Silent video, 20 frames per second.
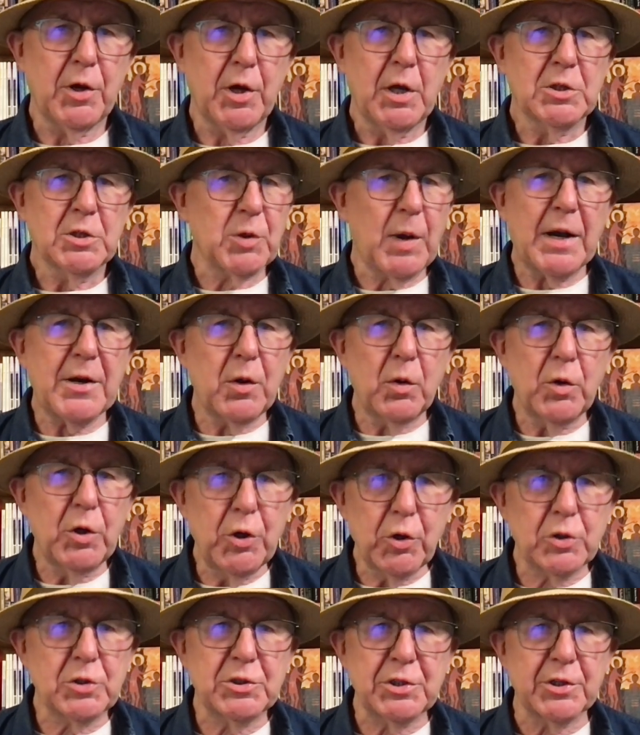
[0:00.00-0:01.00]
So I don't
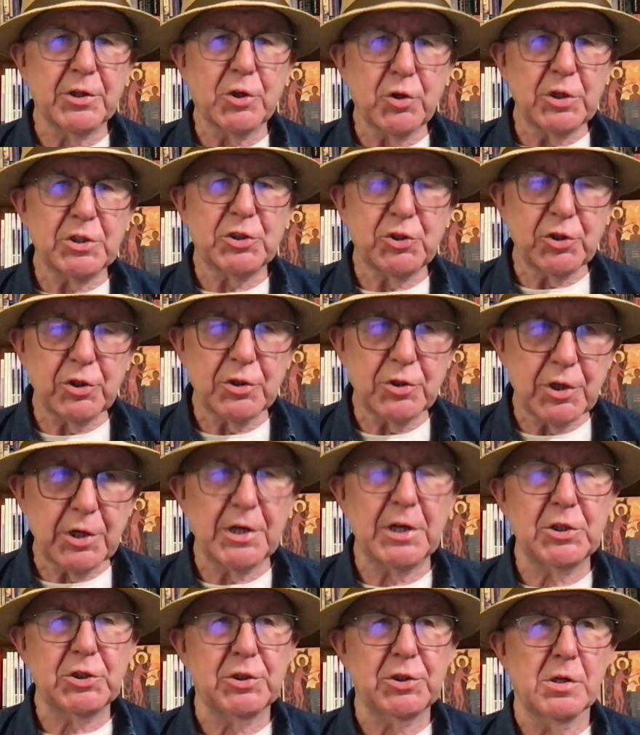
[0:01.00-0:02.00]
look to the Christian
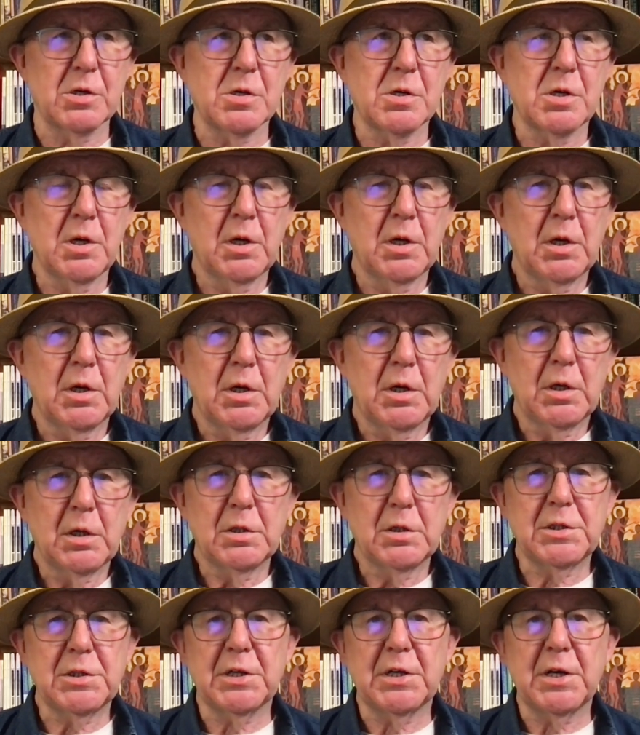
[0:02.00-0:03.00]
tradition
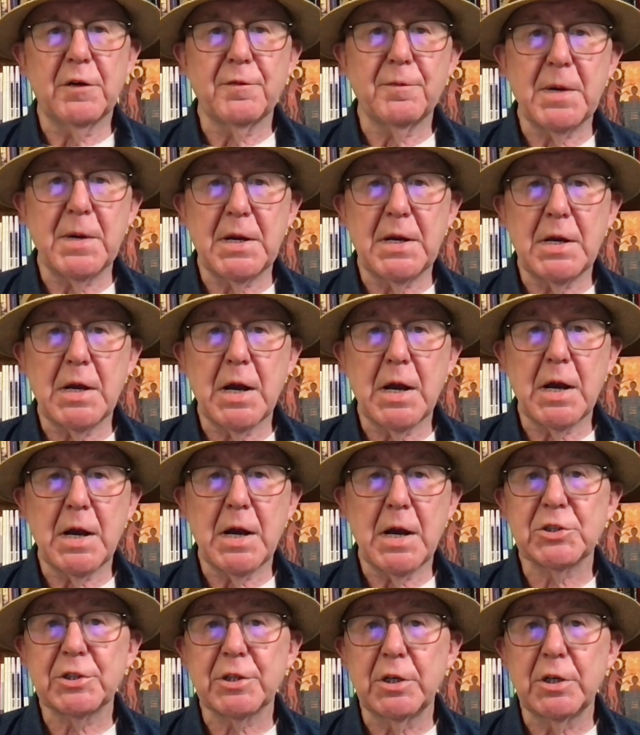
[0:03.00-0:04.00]
to give me an
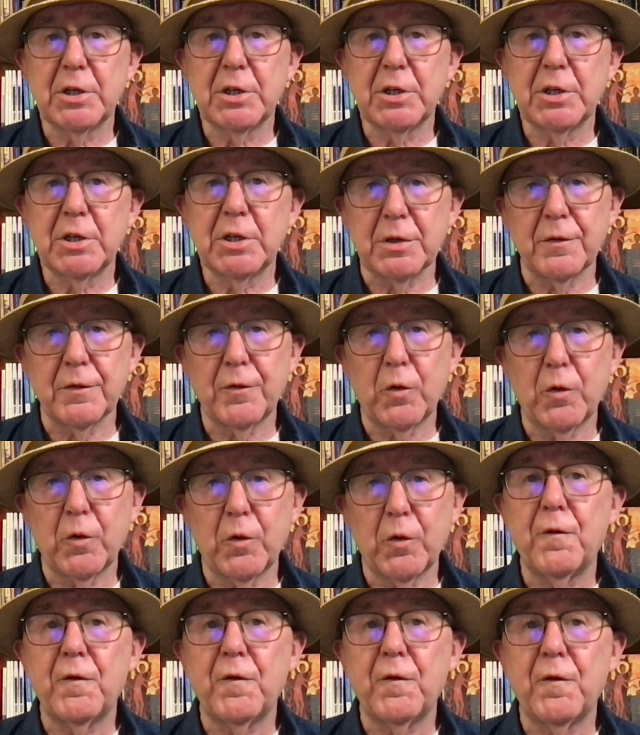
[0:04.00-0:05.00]
exclusive
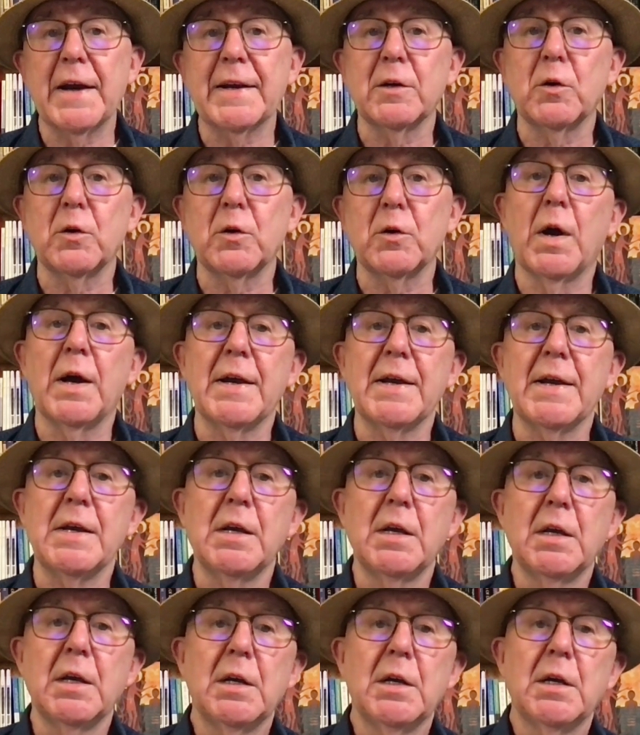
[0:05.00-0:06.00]
or final way
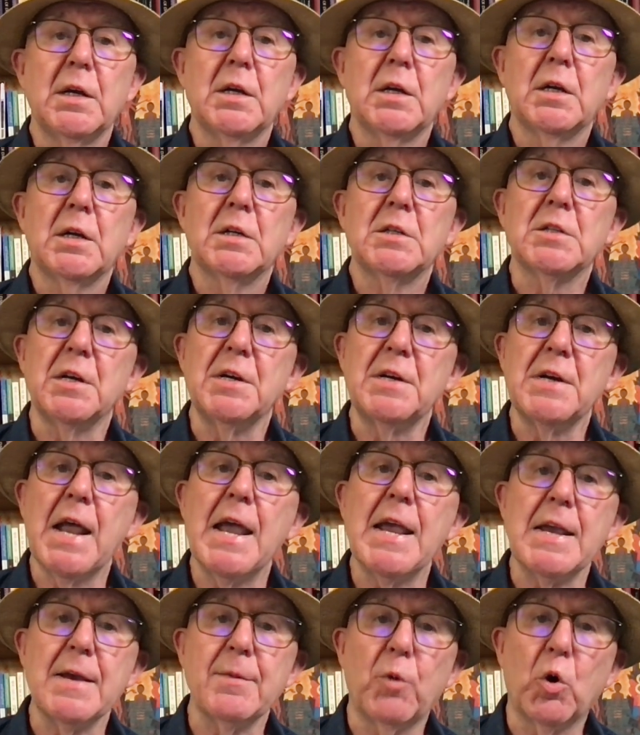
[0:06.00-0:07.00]
to
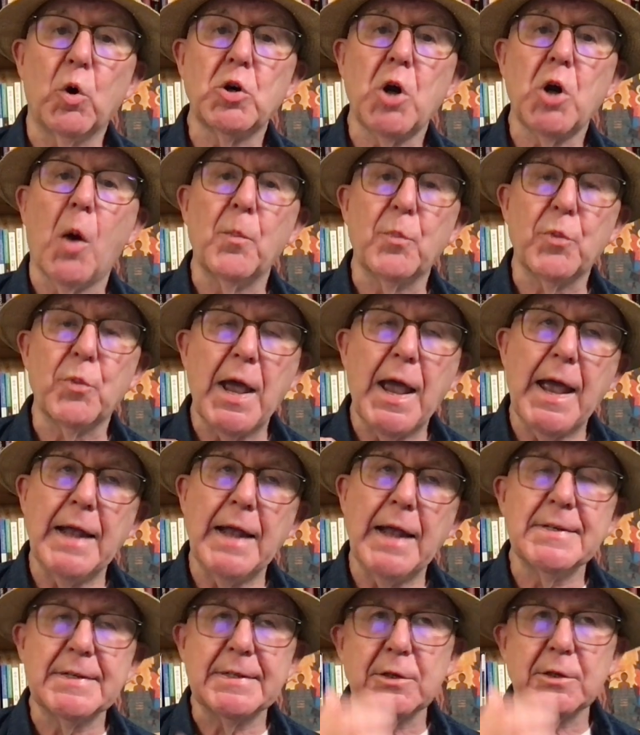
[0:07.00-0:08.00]
name or
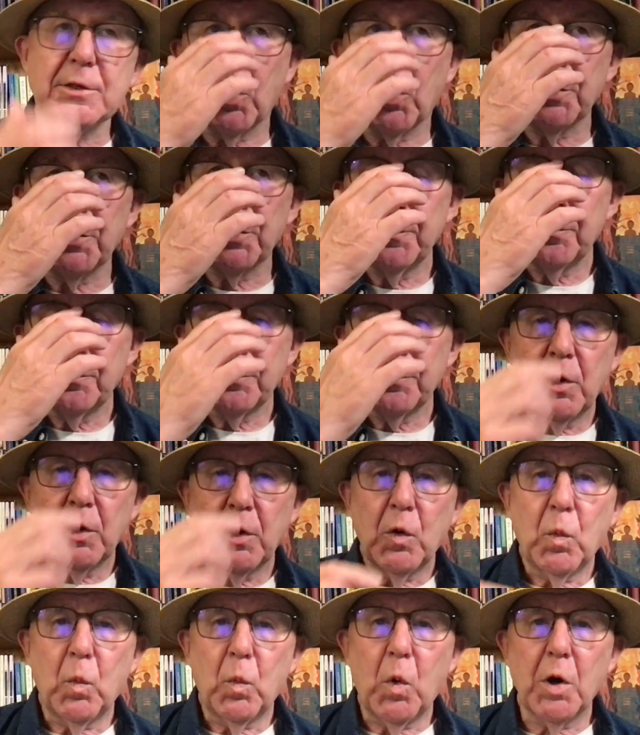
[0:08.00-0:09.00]
comprehend God.
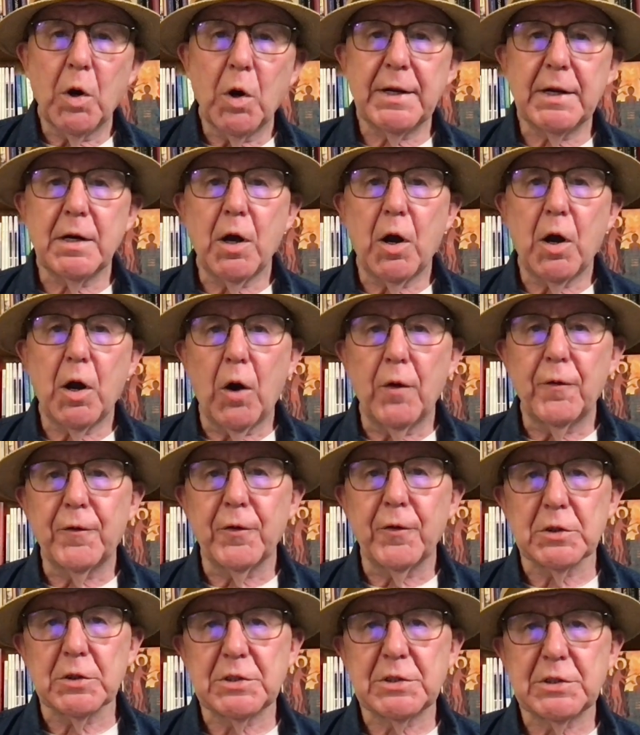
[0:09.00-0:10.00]
What it
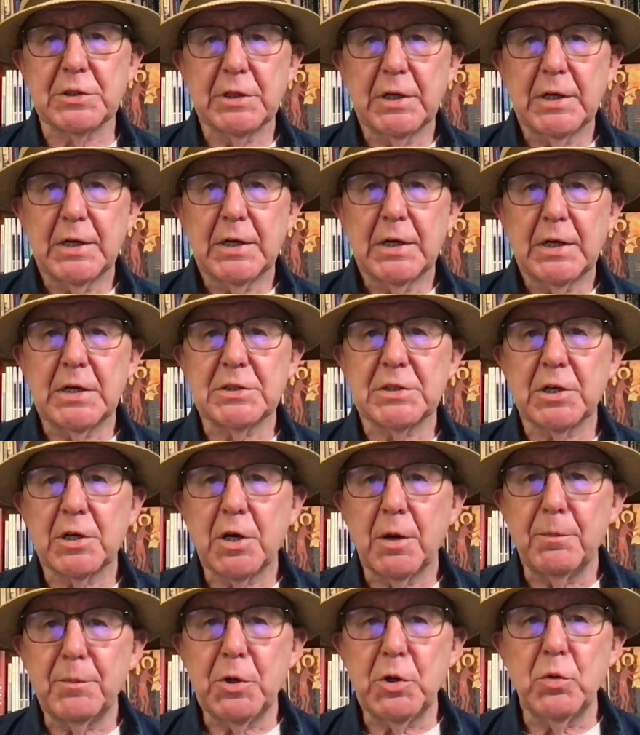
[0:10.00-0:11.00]
offers is a
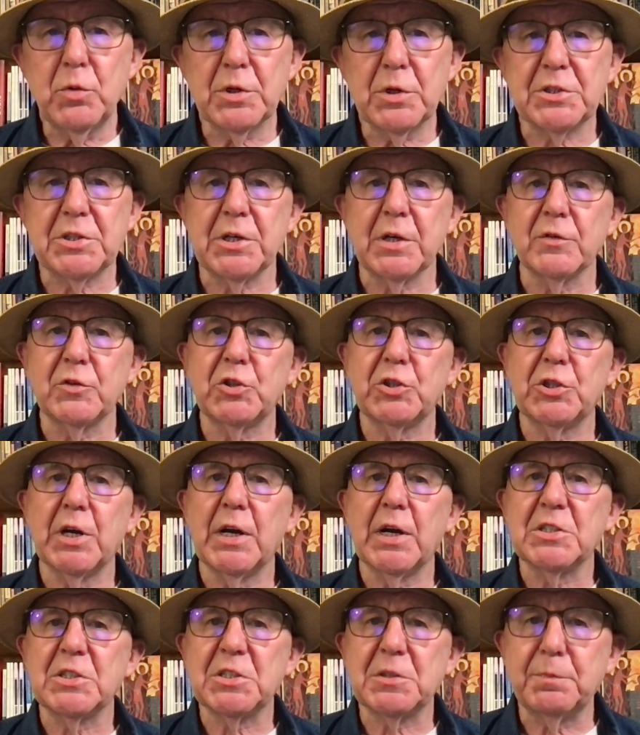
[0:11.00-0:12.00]
community of
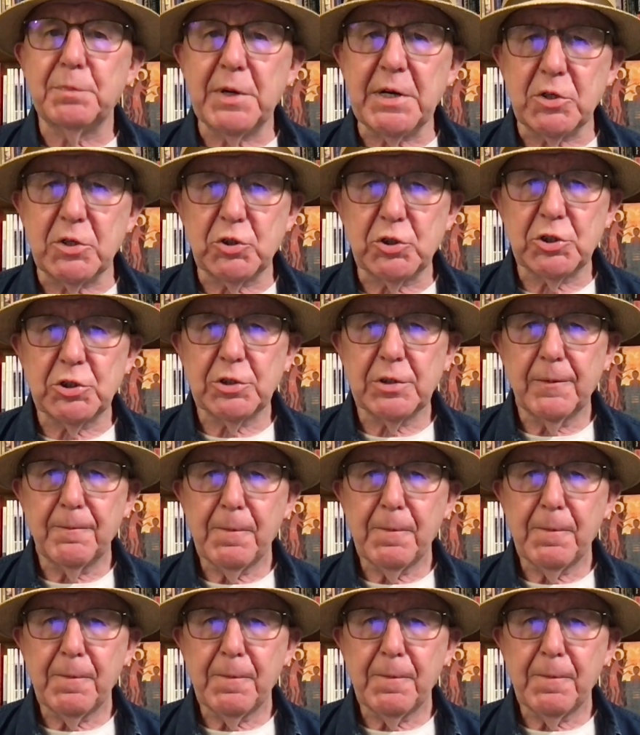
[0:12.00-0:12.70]
shared speech,